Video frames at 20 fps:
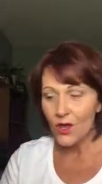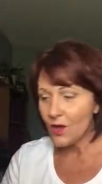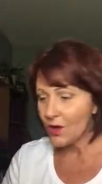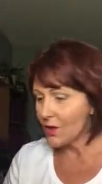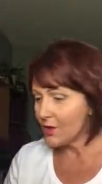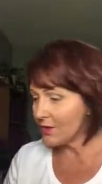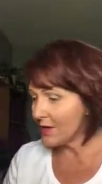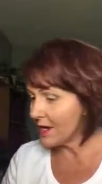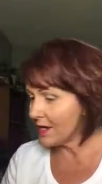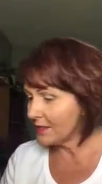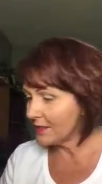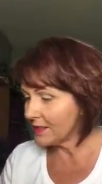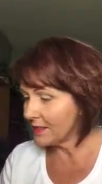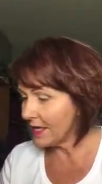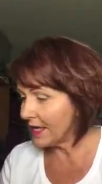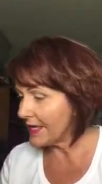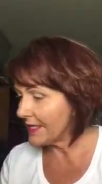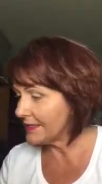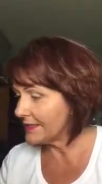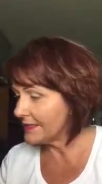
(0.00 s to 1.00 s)
Alright,
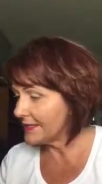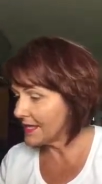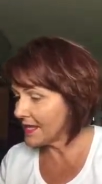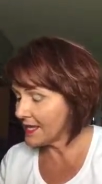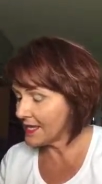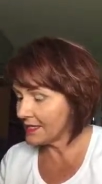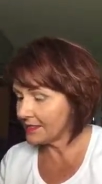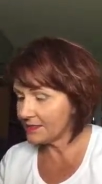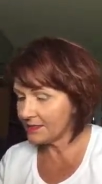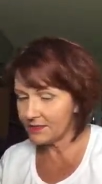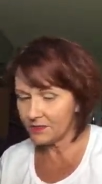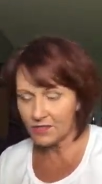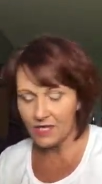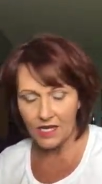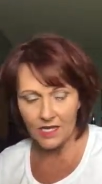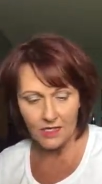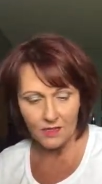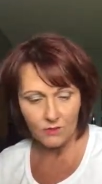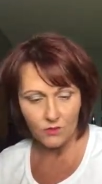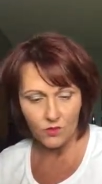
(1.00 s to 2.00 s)
and next
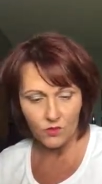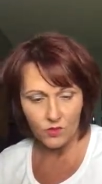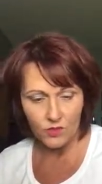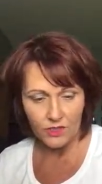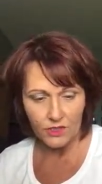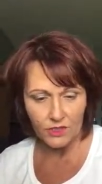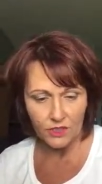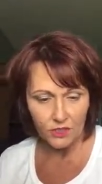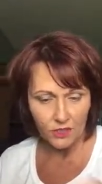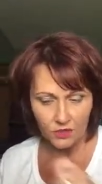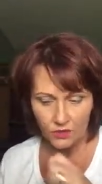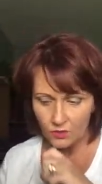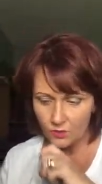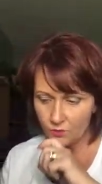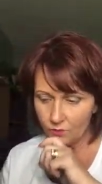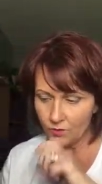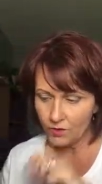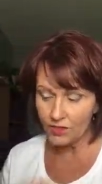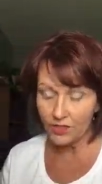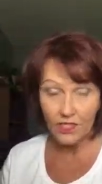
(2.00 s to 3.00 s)
we're going
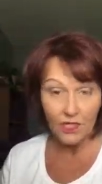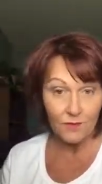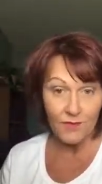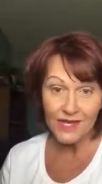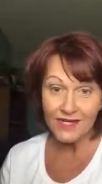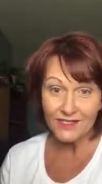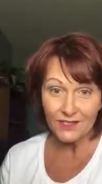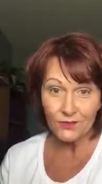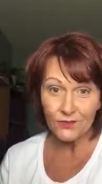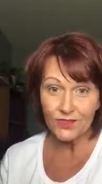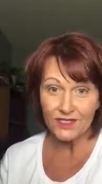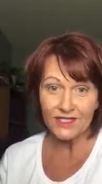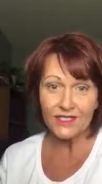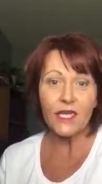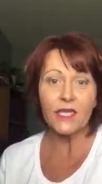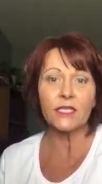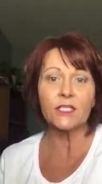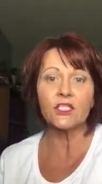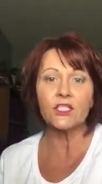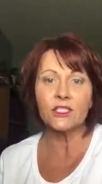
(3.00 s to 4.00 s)
to come back to the
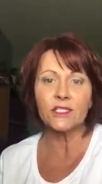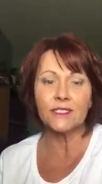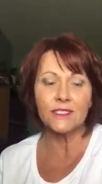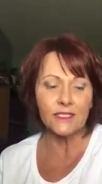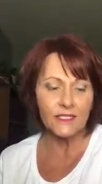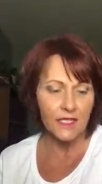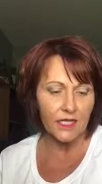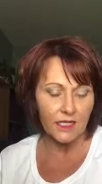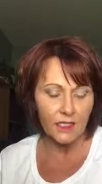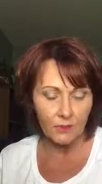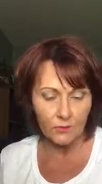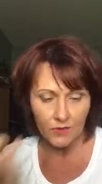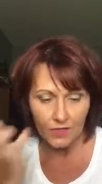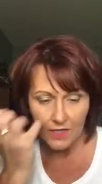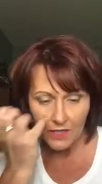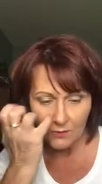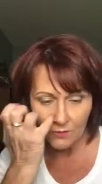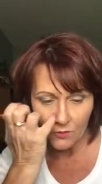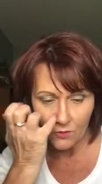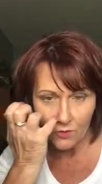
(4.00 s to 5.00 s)
Risque in just a second,
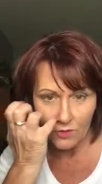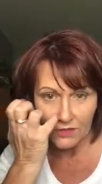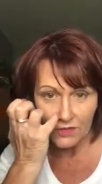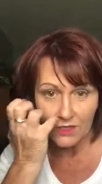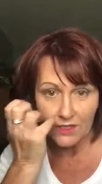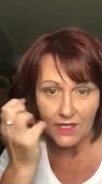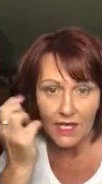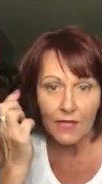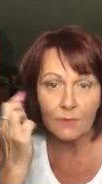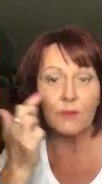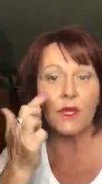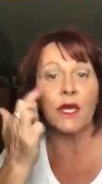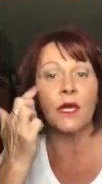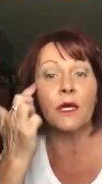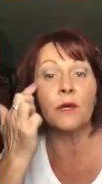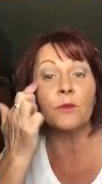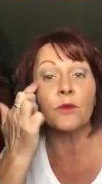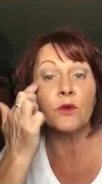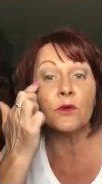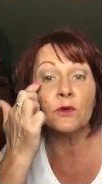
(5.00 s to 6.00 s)
but I'm going to line my
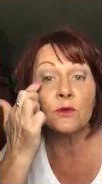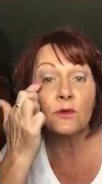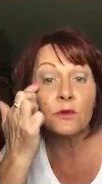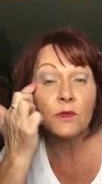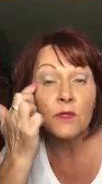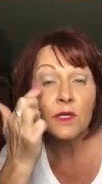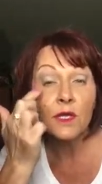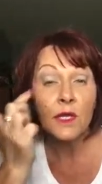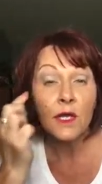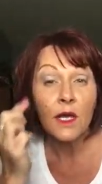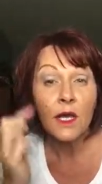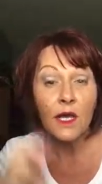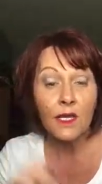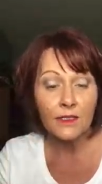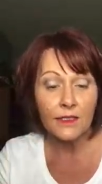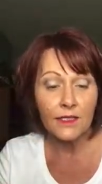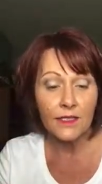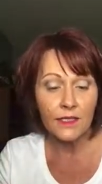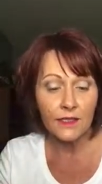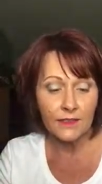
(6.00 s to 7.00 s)
upper
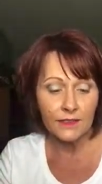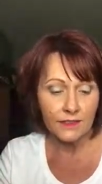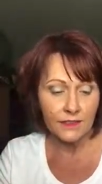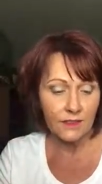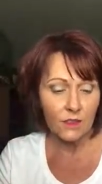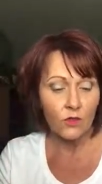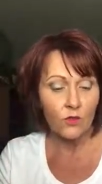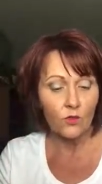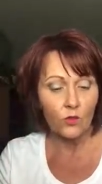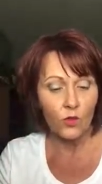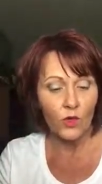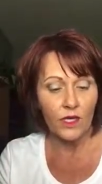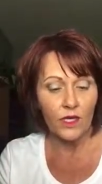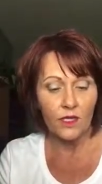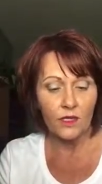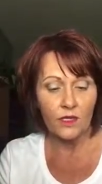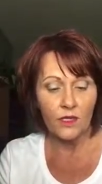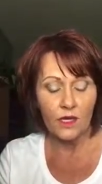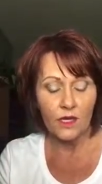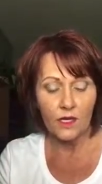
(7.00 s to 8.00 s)
lids
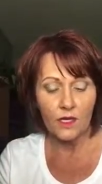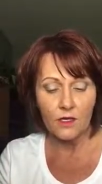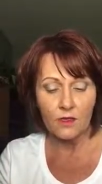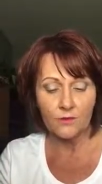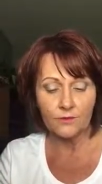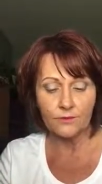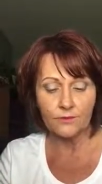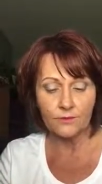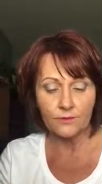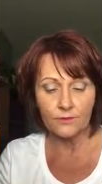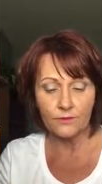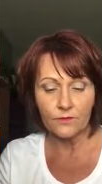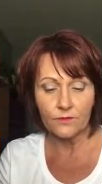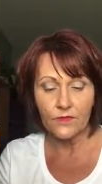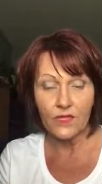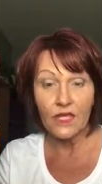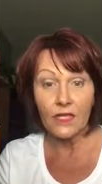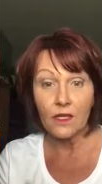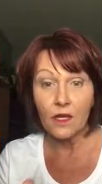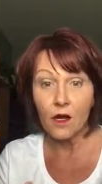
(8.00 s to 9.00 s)
with
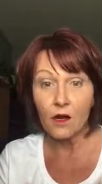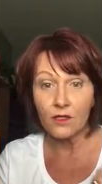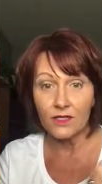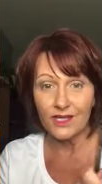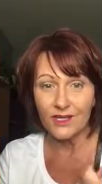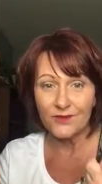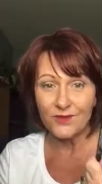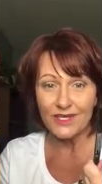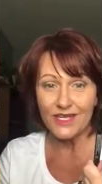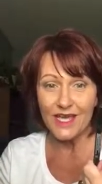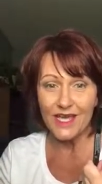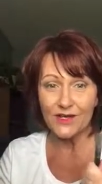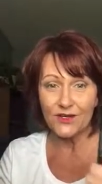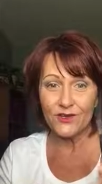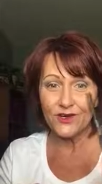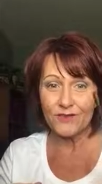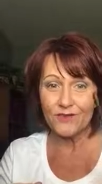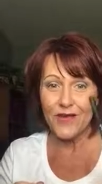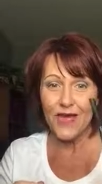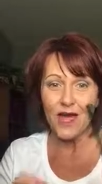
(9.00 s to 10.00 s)
our liquid
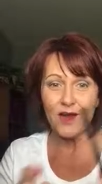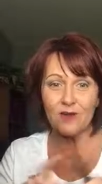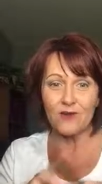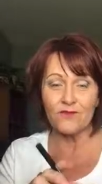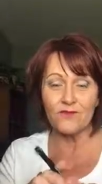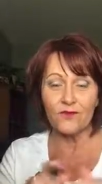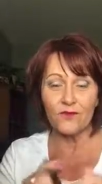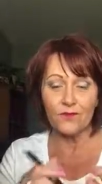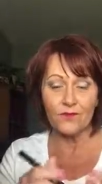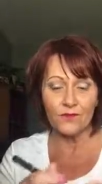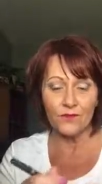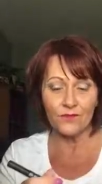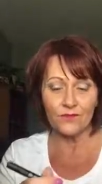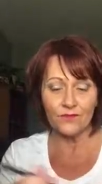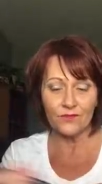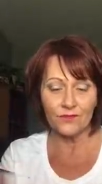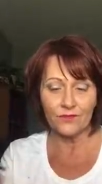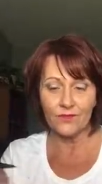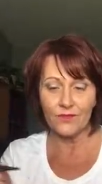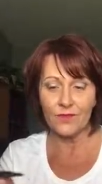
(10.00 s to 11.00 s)
liner in Powerful.
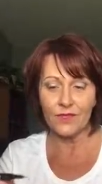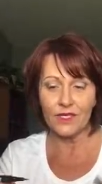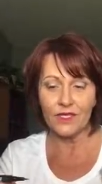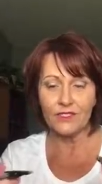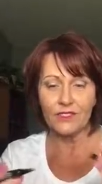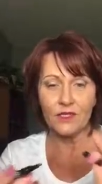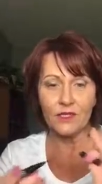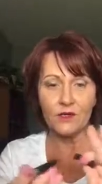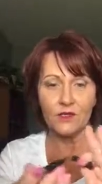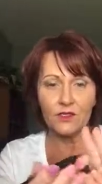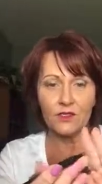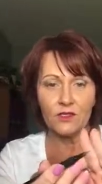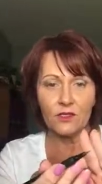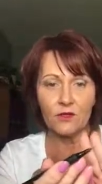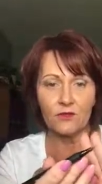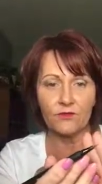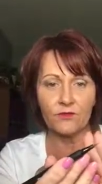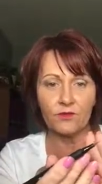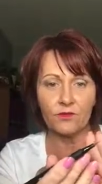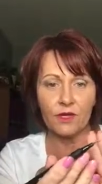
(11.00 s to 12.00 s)
It's our
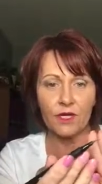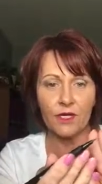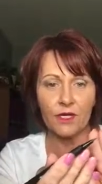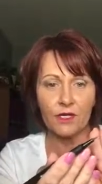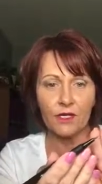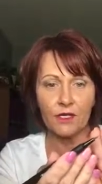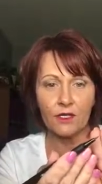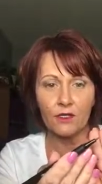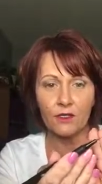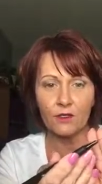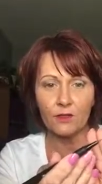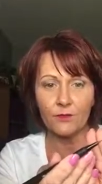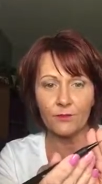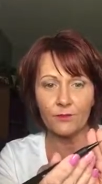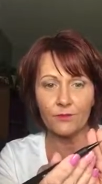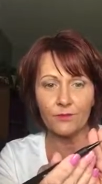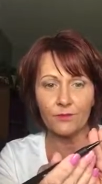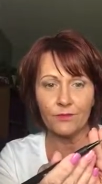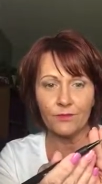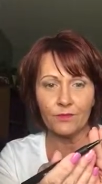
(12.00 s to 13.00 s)
soft gray color.
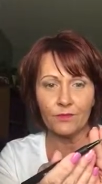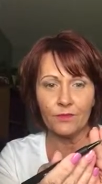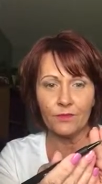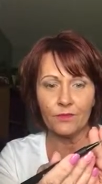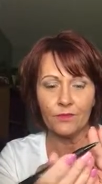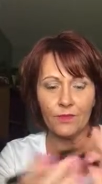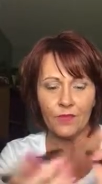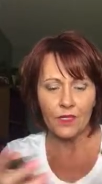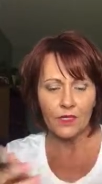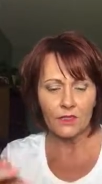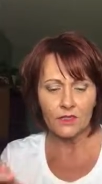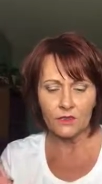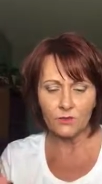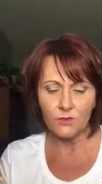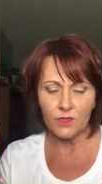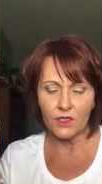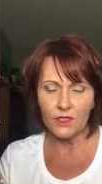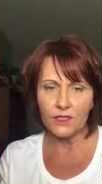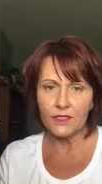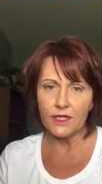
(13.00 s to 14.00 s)
It's
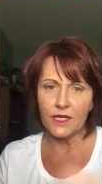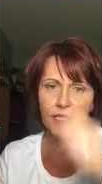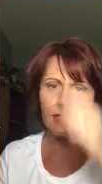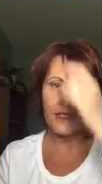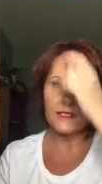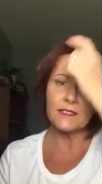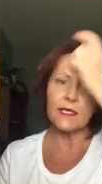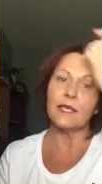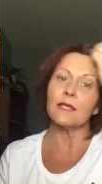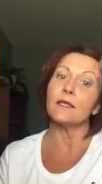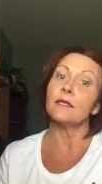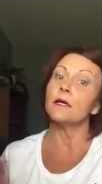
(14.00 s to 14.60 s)
really nice. I